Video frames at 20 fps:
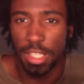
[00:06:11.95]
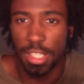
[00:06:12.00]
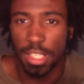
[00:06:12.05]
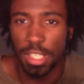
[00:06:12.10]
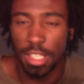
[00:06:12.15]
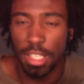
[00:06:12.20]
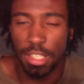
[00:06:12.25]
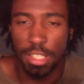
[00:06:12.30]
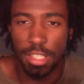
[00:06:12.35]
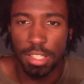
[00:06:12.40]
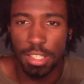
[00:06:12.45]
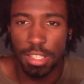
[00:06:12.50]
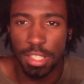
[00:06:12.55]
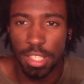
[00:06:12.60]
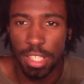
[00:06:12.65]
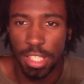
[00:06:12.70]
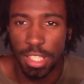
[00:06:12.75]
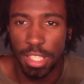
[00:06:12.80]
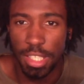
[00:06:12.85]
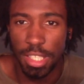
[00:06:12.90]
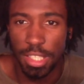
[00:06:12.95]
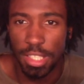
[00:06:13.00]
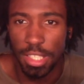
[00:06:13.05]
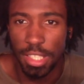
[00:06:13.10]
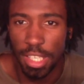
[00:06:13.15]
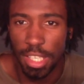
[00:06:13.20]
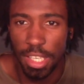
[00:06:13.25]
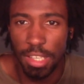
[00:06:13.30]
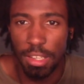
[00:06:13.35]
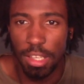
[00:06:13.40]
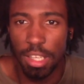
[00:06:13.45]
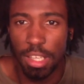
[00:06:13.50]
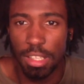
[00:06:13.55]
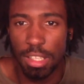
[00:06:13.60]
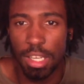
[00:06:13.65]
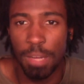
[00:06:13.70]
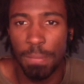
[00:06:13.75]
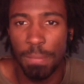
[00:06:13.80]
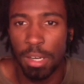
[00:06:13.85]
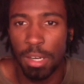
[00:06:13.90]
you know he he looked
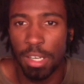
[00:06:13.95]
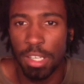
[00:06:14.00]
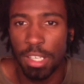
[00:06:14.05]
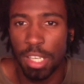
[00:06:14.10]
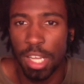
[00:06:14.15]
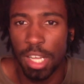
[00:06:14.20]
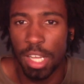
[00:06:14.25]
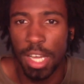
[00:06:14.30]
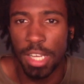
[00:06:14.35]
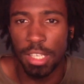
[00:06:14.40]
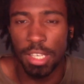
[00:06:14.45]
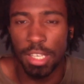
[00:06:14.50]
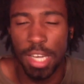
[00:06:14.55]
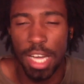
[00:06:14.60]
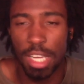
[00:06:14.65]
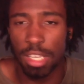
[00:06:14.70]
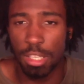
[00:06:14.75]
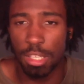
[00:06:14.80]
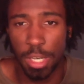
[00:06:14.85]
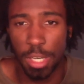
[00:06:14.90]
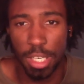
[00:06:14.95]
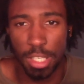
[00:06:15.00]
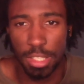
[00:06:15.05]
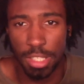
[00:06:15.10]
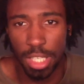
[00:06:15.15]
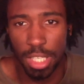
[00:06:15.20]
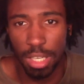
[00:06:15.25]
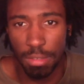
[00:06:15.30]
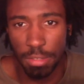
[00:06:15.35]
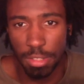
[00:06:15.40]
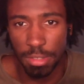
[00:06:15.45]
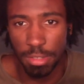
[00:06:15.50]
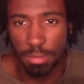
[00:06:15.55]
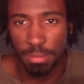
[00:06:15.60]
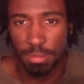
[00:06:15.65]
up online on how to create a shovel